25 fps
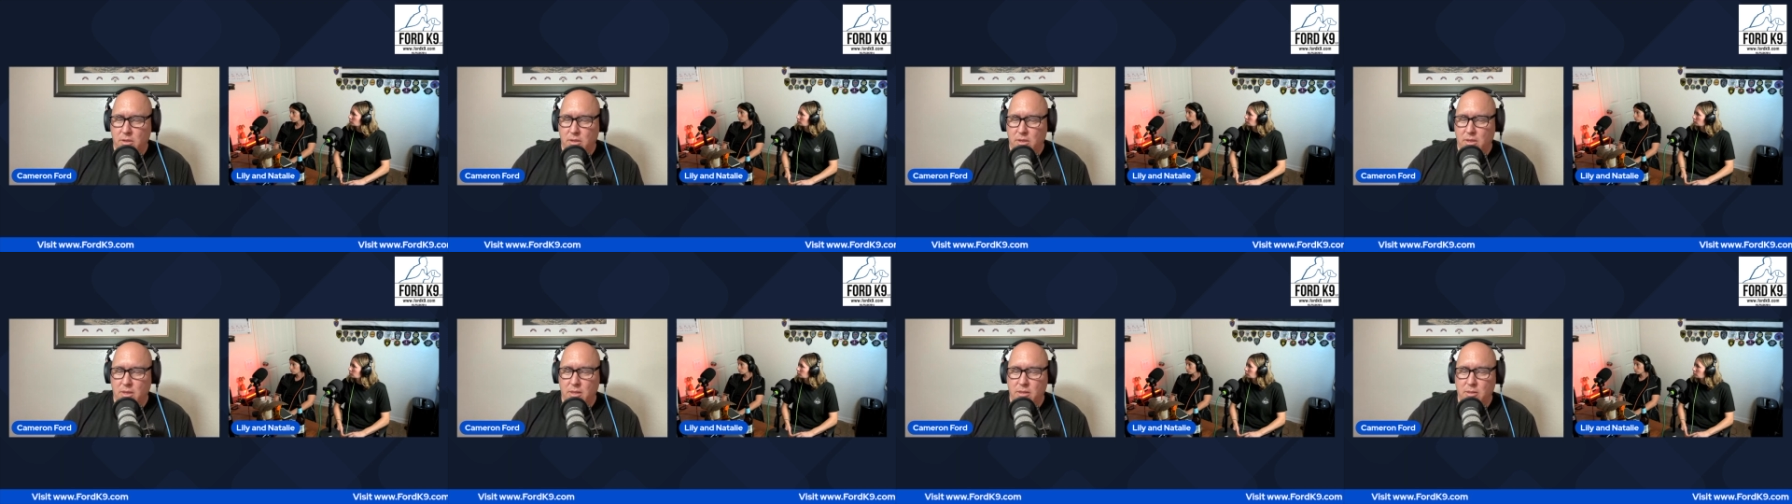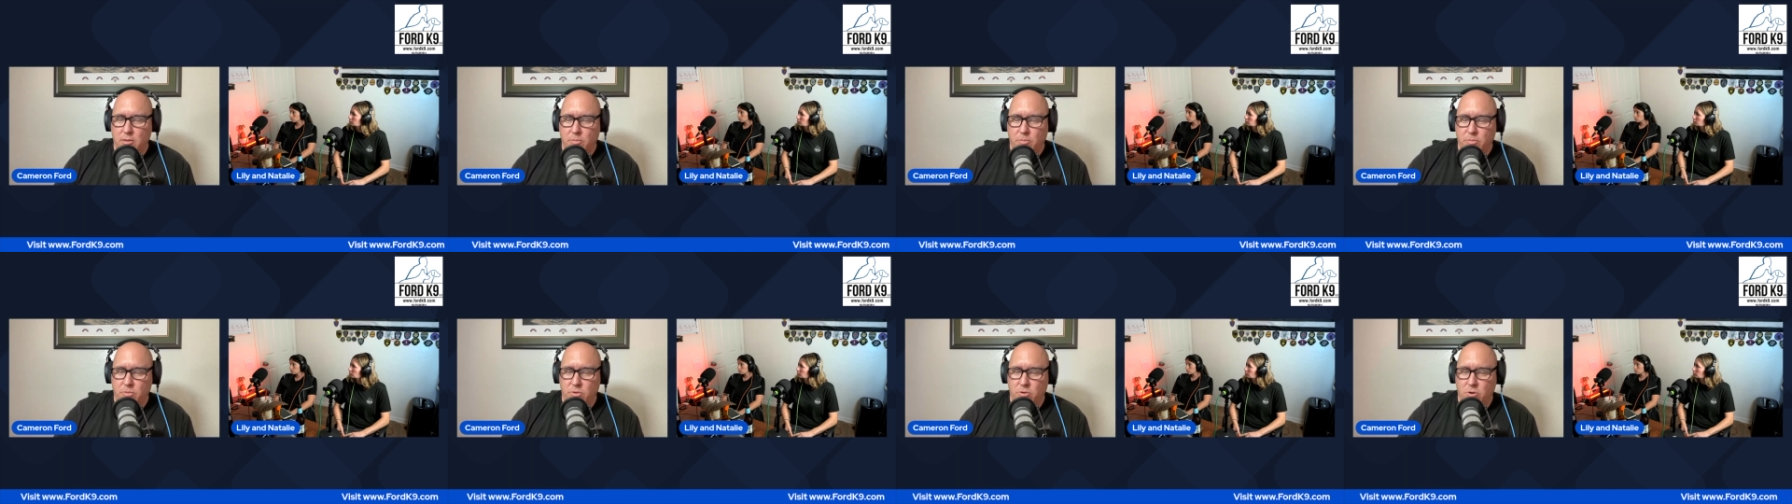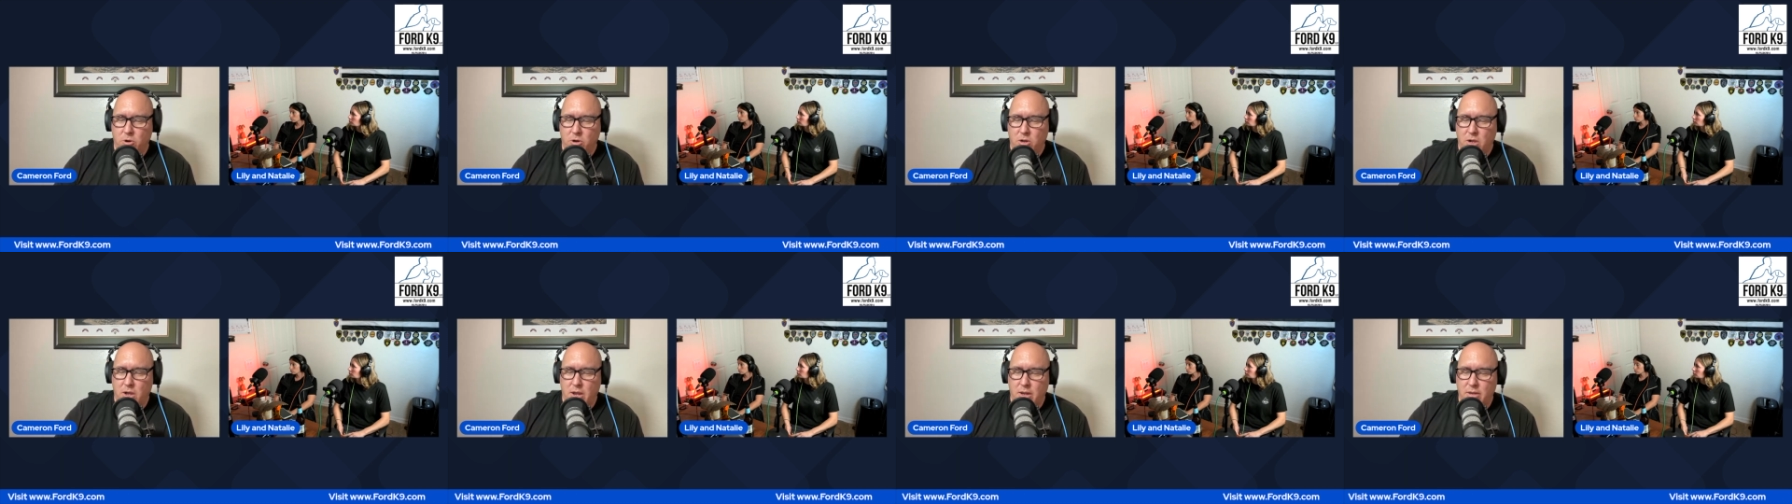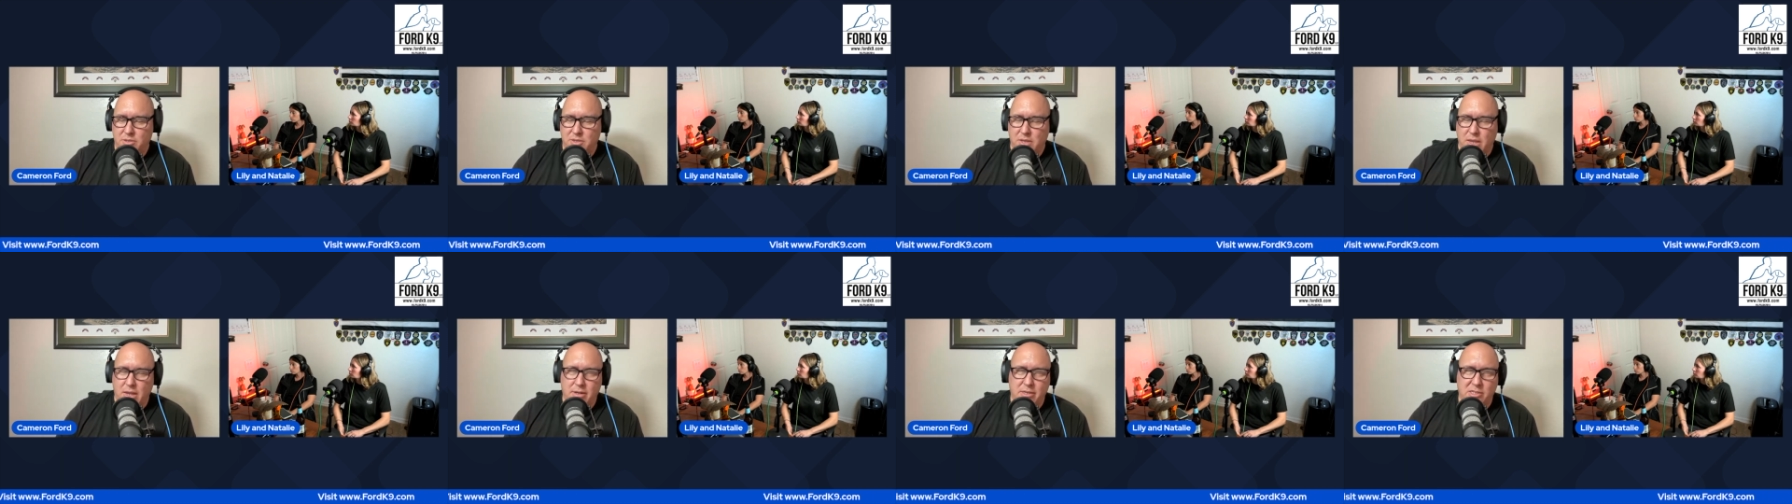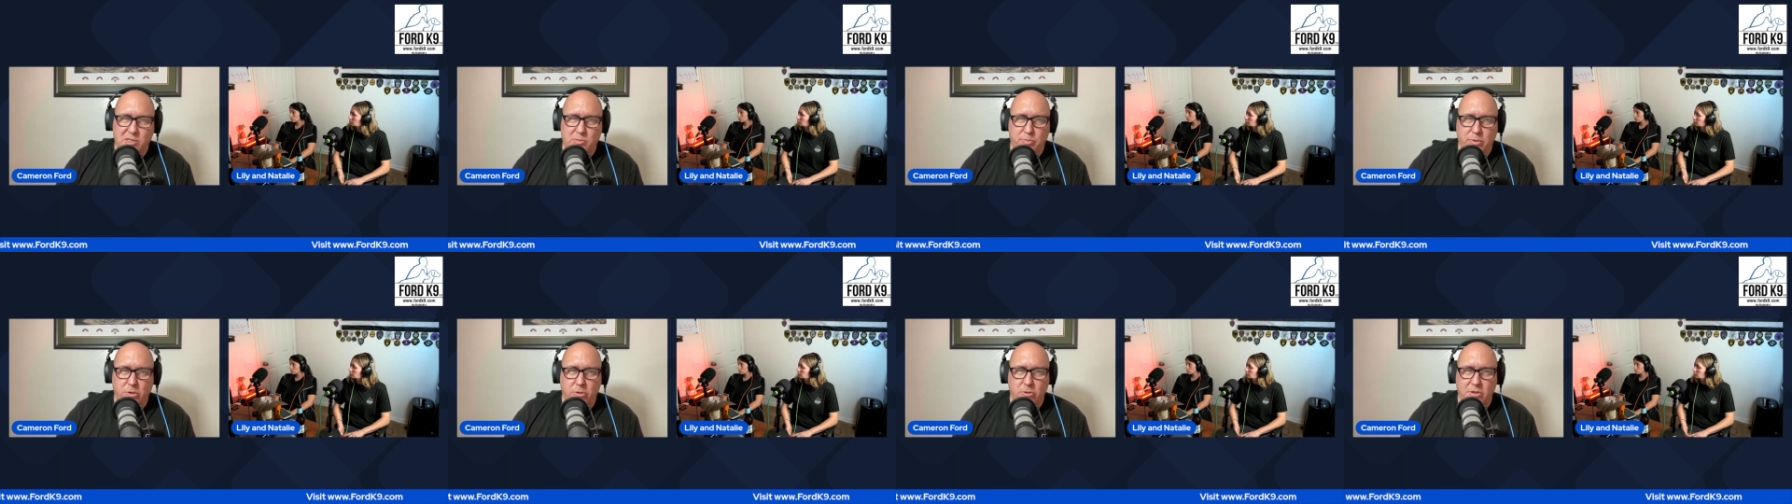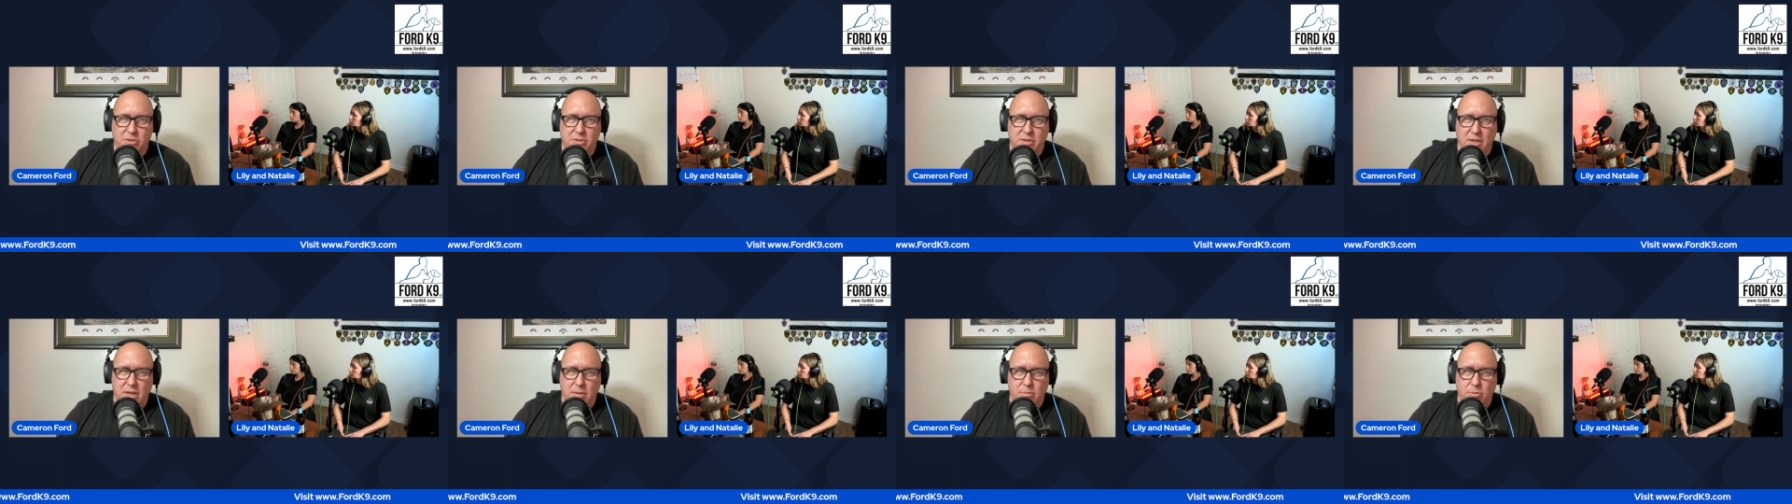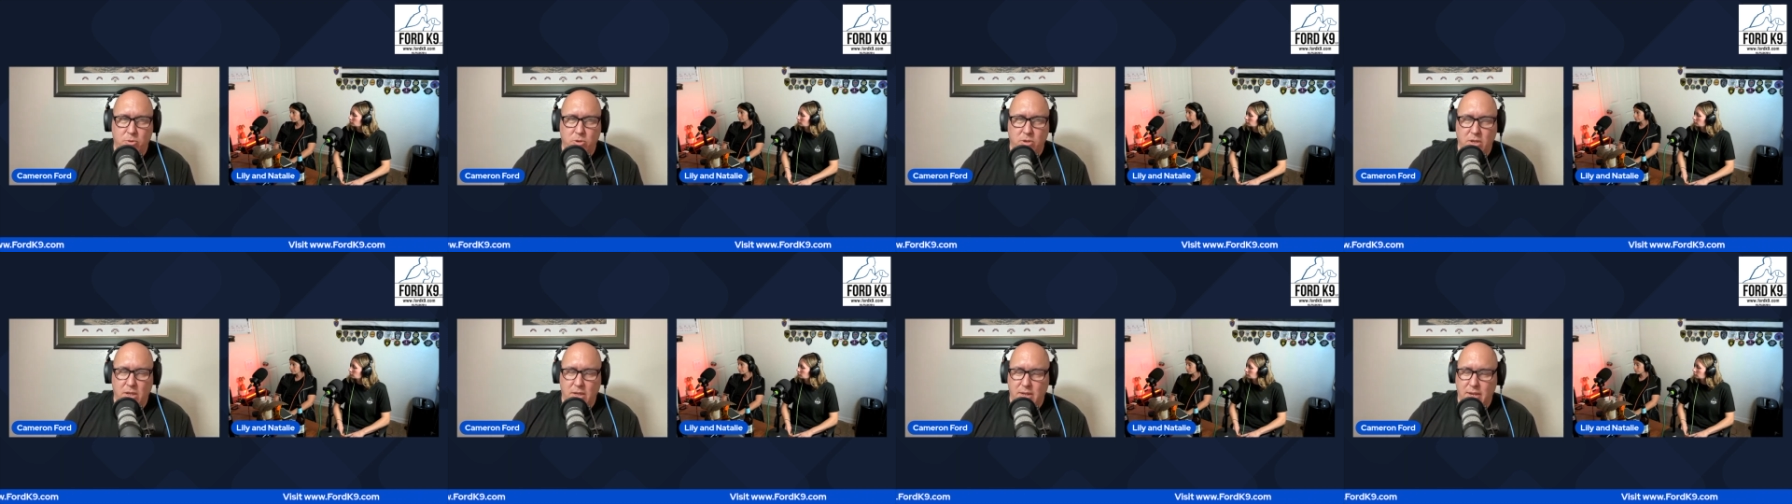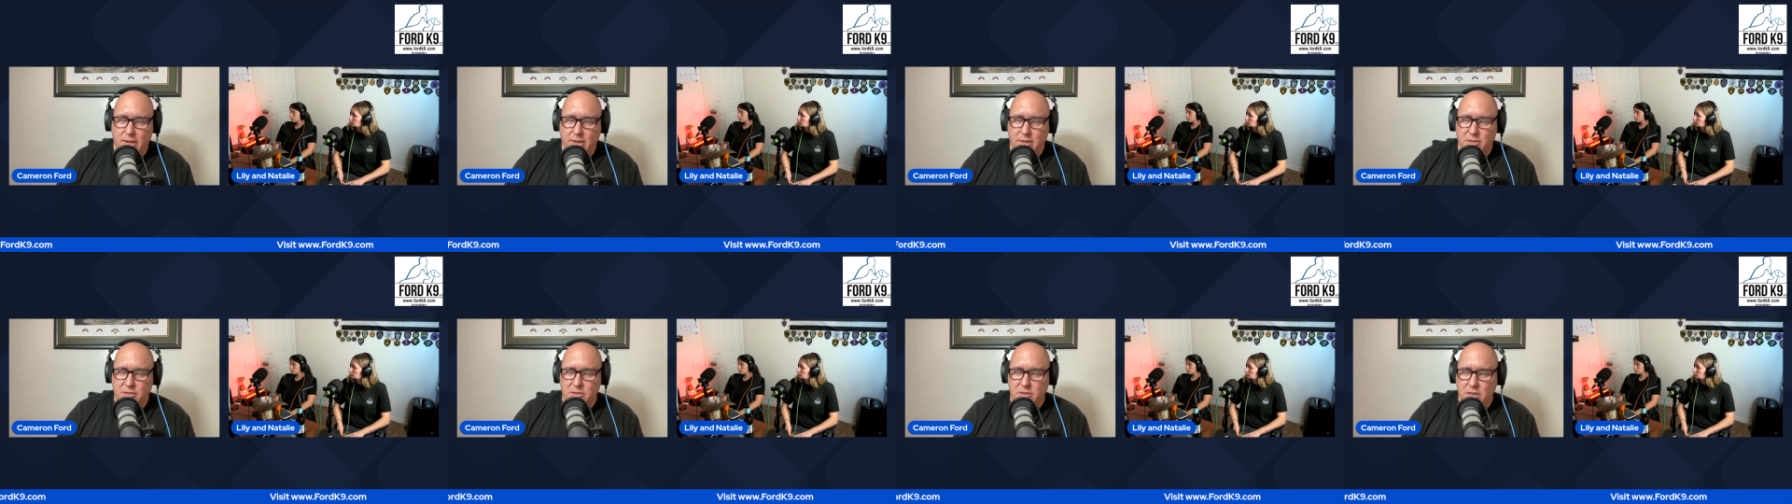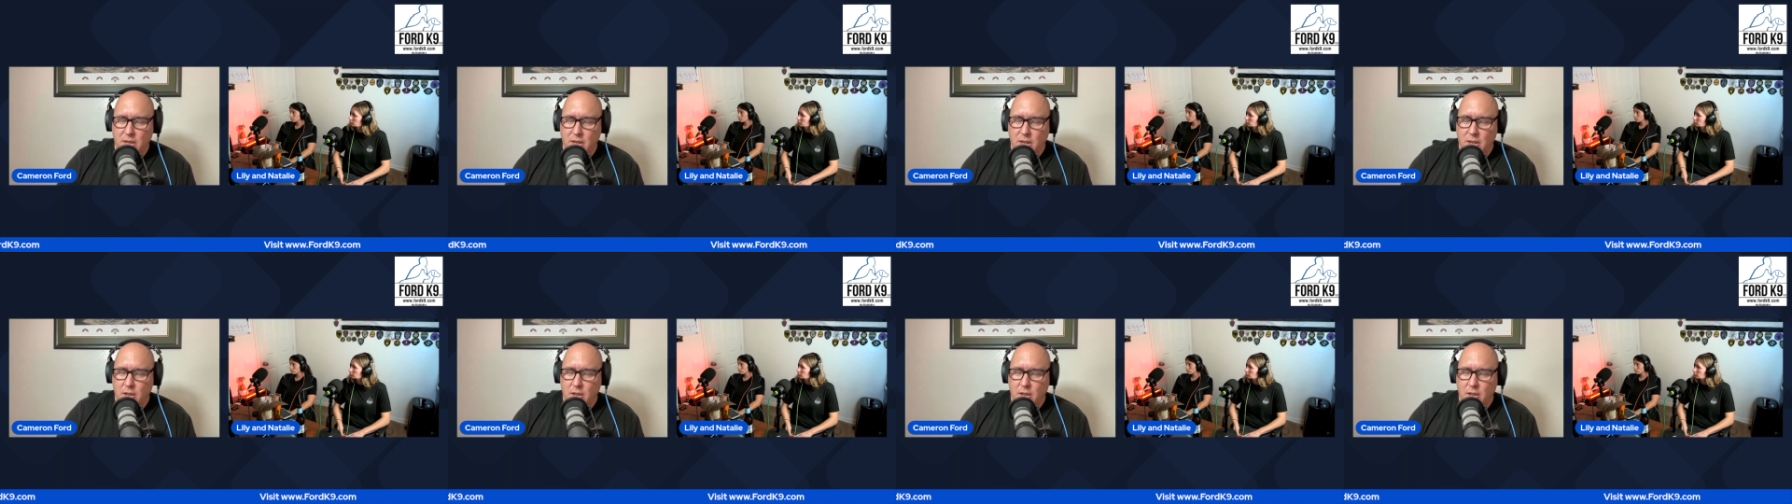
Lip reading: and the narcotics kind of spilled on the table, and I just